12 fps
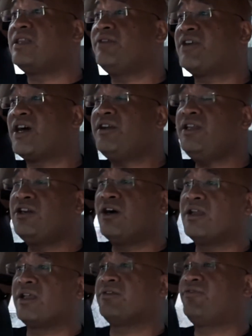They've currently
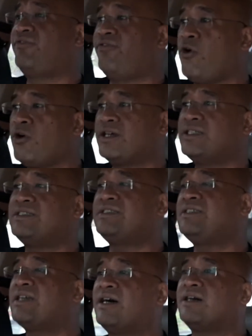got like 4
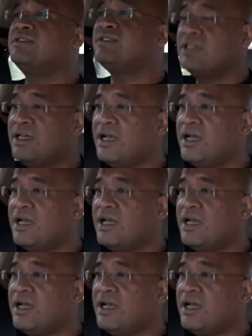courtesy cars.